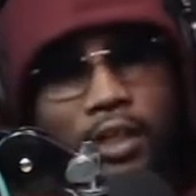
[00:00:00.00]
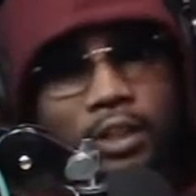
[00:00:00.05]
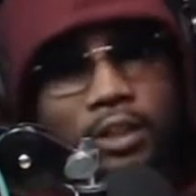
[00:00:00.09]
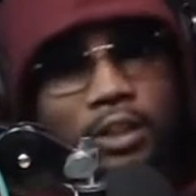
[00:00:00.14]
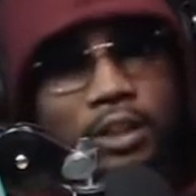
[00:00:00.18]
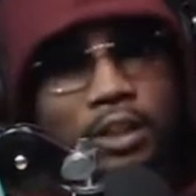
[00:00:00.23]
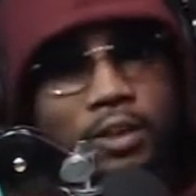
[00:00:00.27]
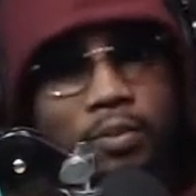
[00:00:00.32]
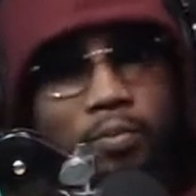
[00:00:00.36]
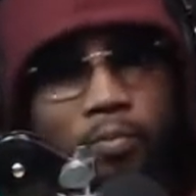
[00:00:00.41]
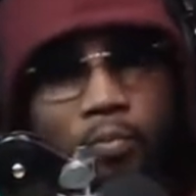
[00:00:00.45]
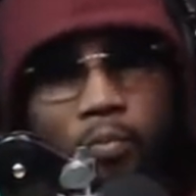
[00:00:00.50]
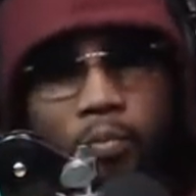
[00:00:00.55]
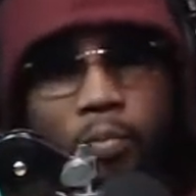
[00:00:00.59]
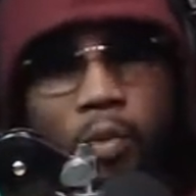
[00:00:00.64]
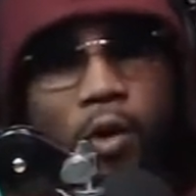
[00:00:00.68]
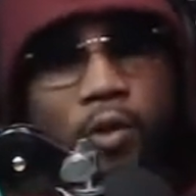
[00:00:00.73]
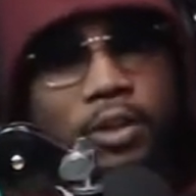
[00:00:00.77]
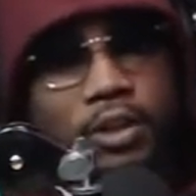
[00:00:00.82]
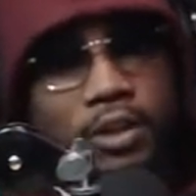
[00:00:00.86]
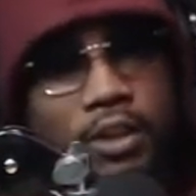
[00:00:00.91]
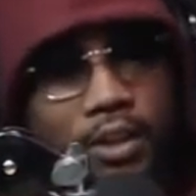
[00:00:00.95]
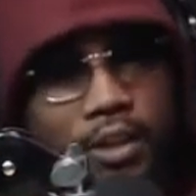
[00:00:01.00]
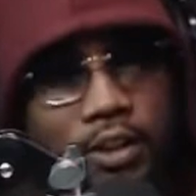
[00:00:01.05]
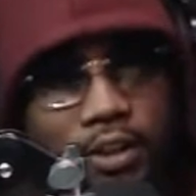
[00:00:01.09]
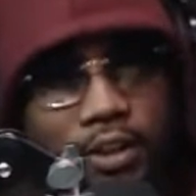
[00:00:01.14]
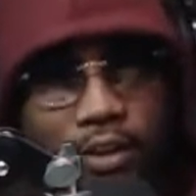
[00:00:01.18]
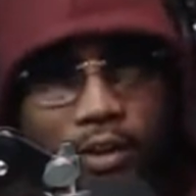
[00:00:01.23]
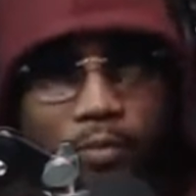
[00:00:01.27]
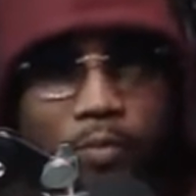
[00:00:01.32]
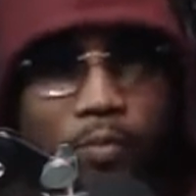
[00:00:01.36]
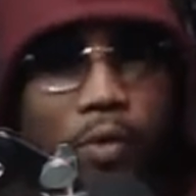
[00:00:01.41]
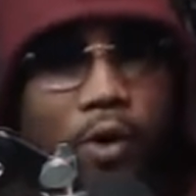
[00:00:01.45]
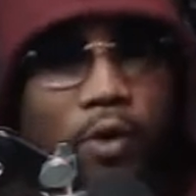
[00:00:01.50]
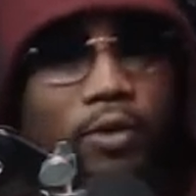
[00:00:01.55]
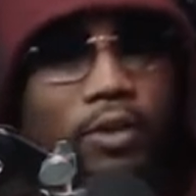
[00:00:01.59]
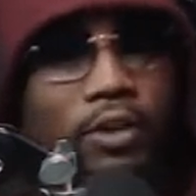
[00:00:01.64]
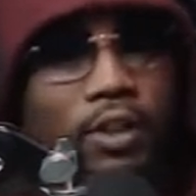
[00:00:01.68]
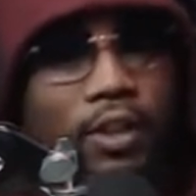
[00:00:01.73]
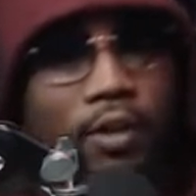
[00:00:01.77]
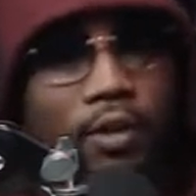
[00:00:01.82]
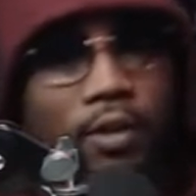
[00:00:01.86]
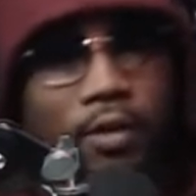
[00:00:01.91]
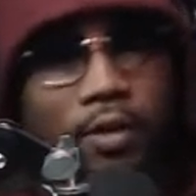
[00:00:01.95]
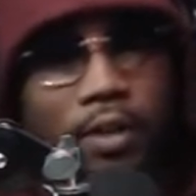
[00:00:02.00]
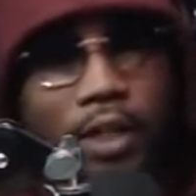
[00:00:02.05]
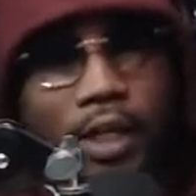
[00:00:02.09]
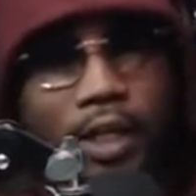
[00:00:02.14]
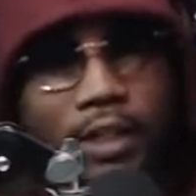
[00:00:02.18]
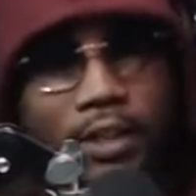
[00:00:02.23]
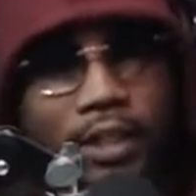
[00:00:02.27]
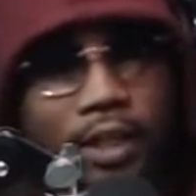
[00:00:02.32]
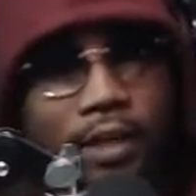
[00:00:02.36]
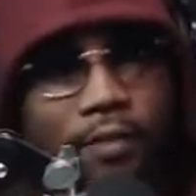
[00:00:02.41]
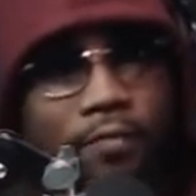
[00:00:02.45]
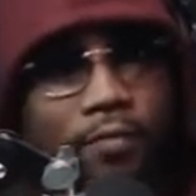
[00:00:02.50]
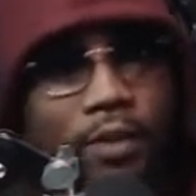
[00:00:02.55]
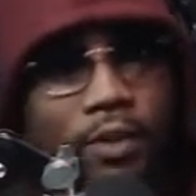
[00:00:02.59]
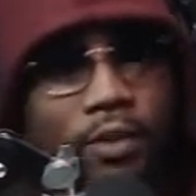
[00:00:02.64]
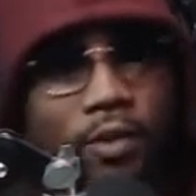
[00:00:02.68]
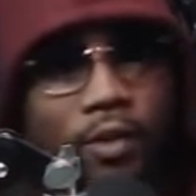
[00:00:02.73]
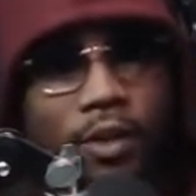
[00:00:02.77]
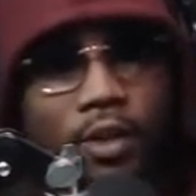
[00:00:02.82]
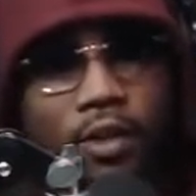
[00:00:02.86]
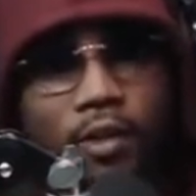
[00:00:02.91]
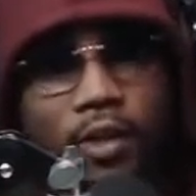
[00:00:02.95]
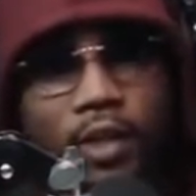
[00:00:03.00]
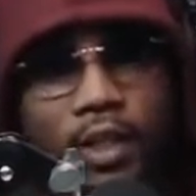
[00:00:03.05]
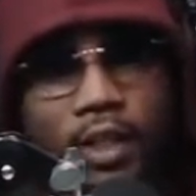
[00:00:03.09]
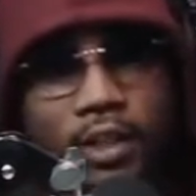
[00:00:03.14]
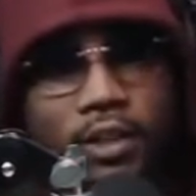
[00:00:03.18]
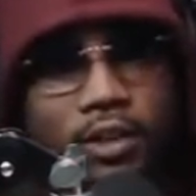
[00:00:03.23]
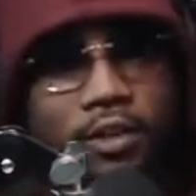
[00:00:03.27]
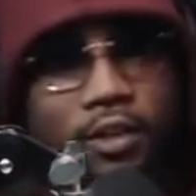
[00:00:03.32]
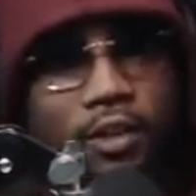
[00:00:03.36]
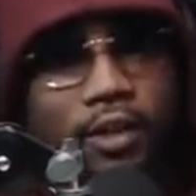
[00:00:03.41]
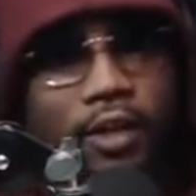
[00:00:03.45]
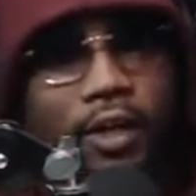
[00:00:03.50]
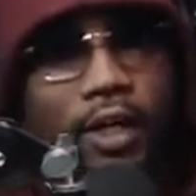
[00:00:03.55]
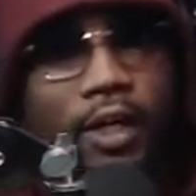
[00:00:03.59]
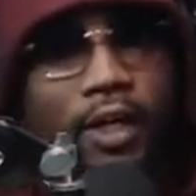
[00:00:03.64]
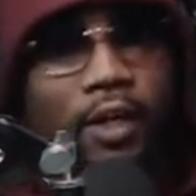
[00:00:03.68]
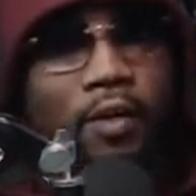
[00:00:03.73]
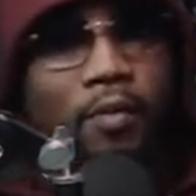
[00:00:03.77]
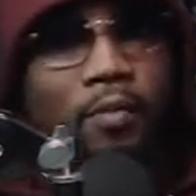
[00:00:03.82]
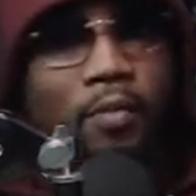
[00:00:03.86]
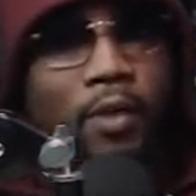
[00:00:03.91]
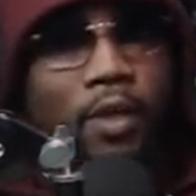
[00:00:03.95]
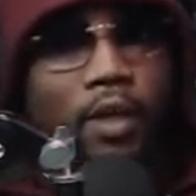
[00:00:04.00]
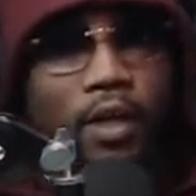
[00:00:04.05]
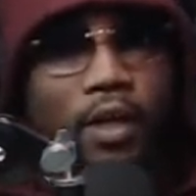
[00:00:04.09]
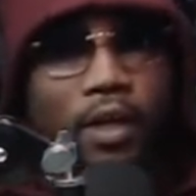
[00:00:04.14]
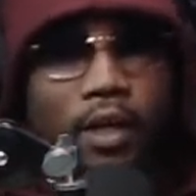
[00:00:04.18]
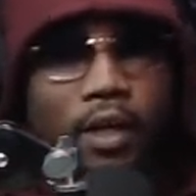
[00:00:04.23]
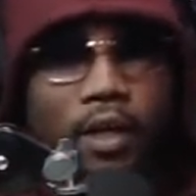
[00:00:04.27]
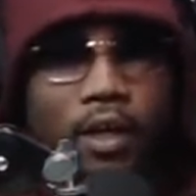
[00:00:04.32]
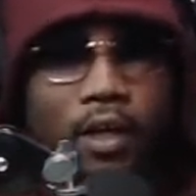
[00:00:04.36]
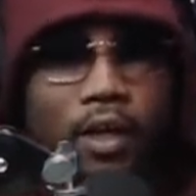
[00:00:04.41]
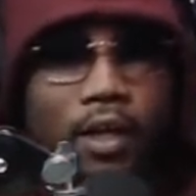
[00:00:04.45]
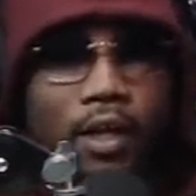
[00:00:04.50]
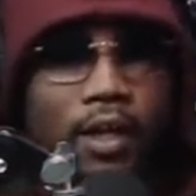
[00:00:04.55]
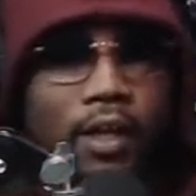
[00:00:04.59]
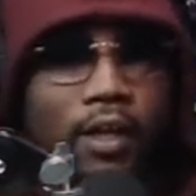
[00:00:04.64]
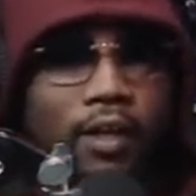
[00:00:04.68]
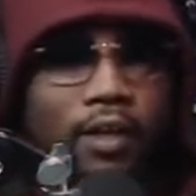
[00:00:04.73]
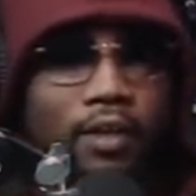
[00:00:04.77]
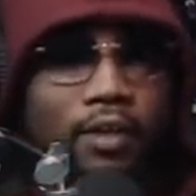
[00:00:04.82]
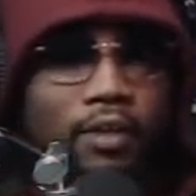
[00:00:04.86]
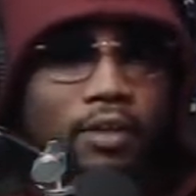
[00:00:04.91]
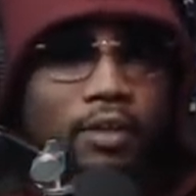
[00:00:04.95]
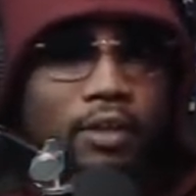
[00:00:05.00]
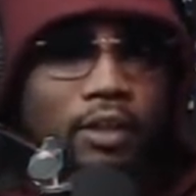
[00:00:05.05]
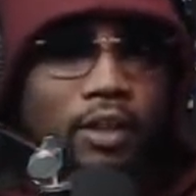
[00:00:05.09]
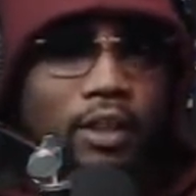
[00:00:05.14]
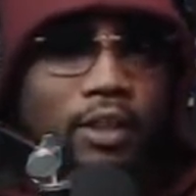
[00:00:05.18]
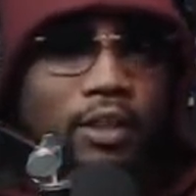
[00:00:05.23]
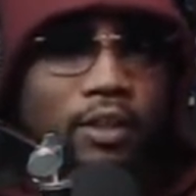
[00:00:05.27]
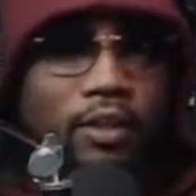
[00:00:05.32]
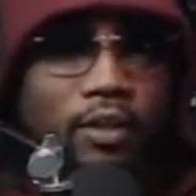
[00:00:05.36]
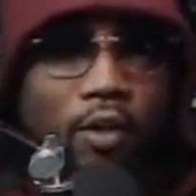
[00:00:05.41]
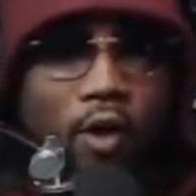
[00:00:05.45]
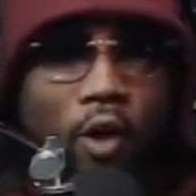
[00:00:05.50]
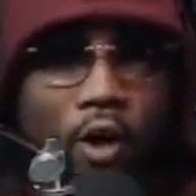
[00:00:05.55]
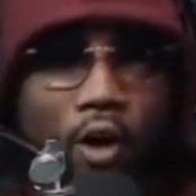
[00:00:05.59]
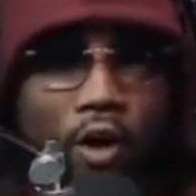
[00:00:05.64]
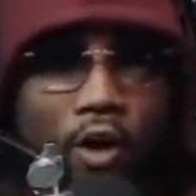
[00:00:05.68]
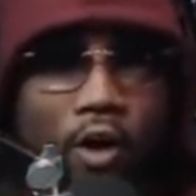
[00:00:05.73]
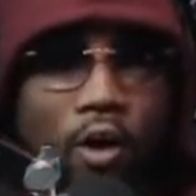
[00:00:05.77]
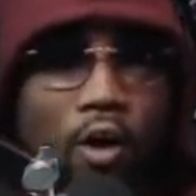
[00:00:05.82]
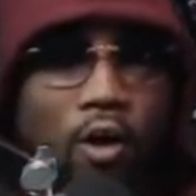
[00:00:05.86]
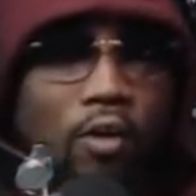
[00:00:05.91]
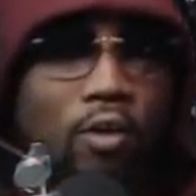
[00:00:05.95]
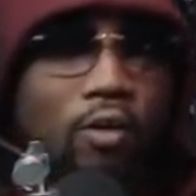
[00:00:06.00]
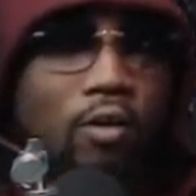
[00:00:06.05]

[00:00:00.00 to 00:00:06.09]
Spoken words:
just posting his inventory on Instagram and just all on